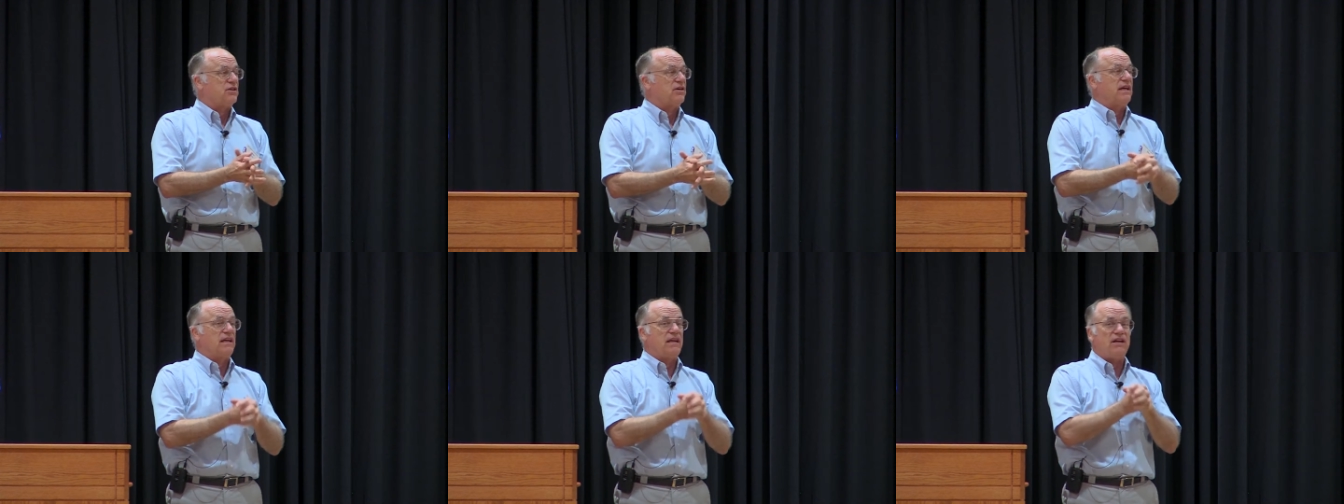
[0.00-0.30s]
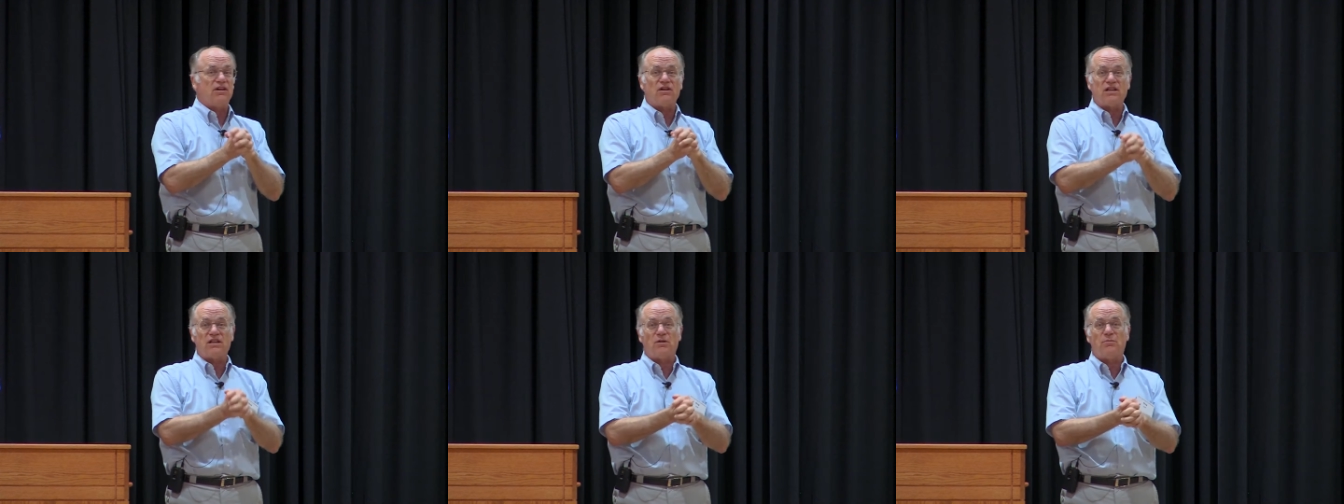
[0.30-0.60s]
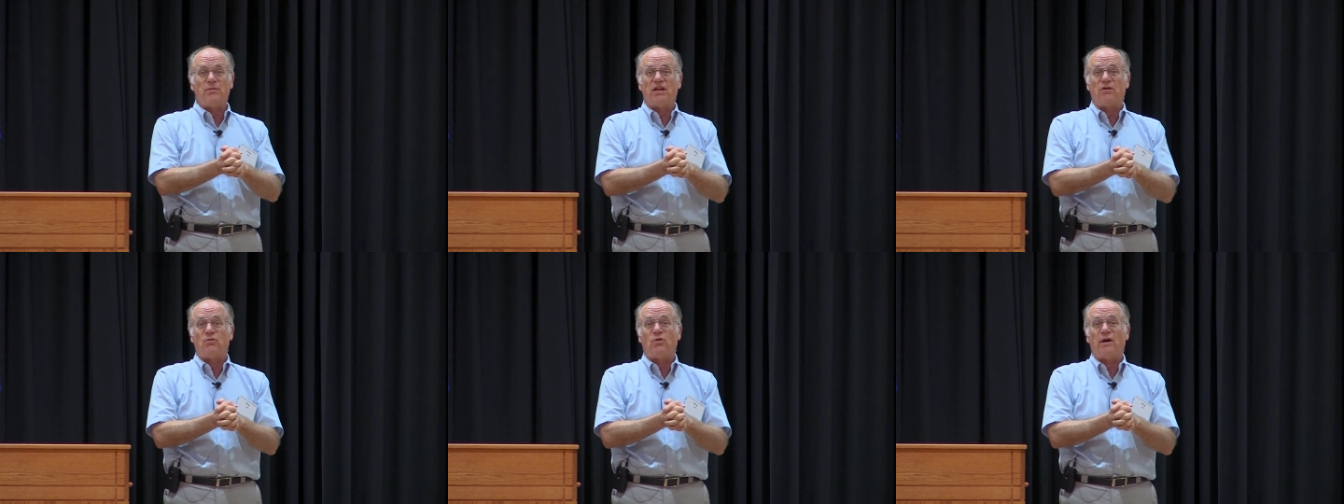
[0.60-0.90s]
And here in the
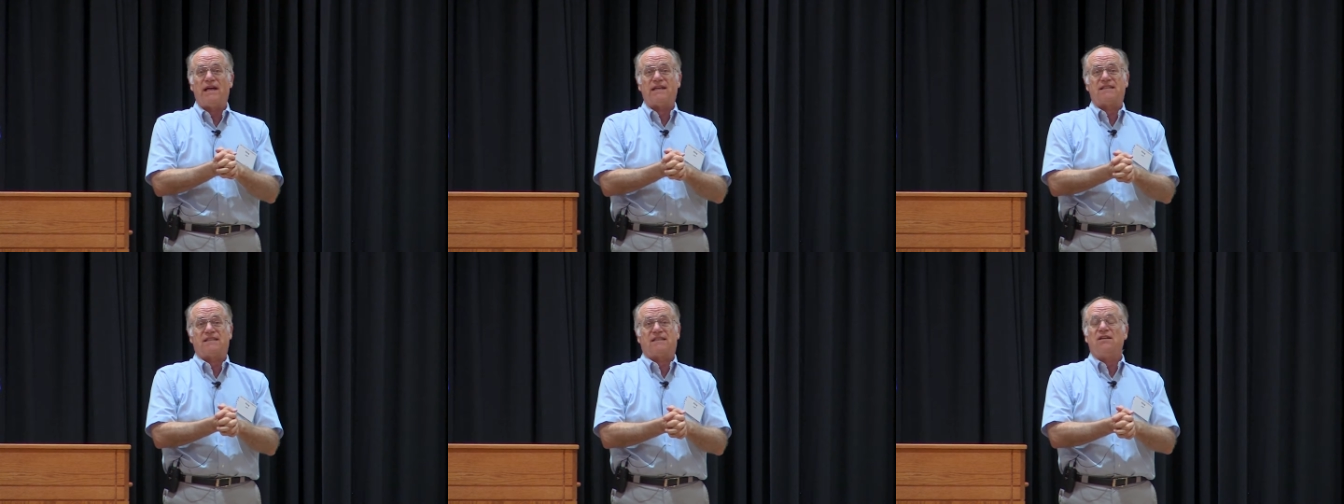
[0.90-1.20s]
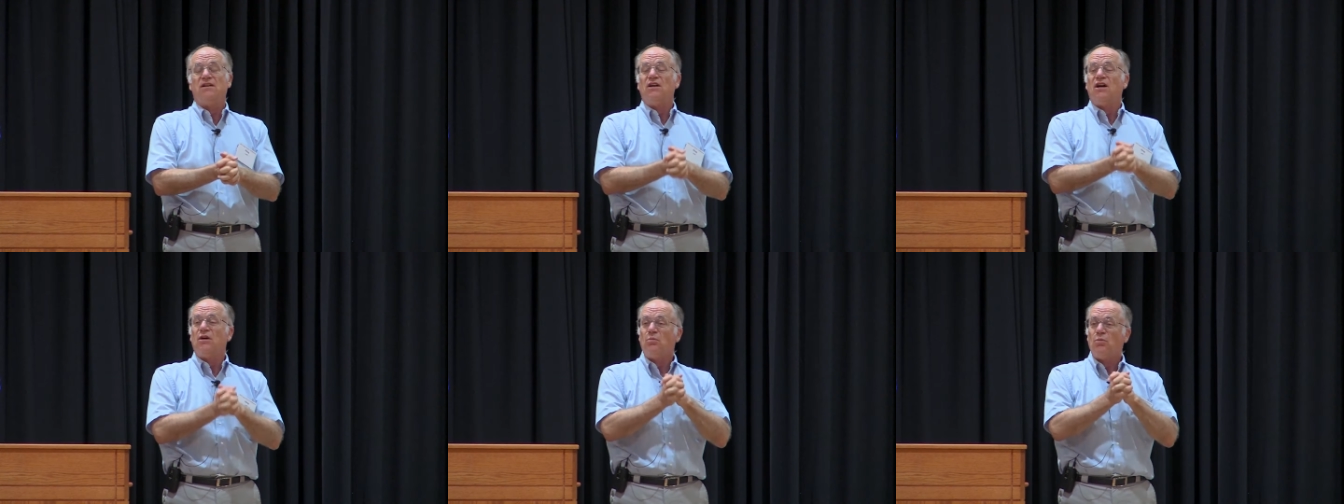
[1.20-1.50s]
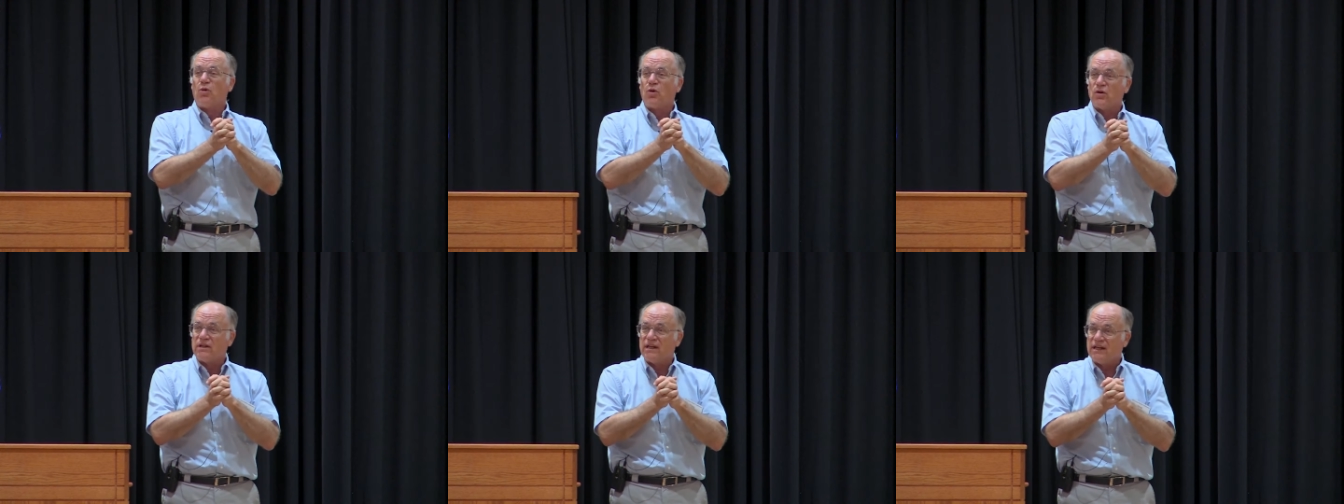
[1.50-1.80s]
Midwest,
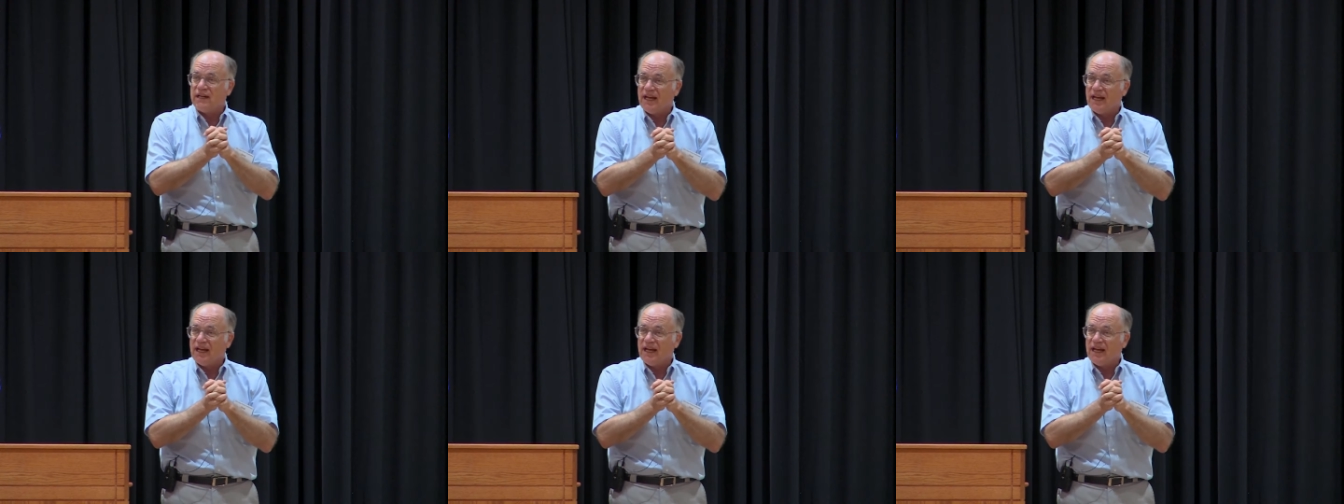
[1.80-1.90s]
more than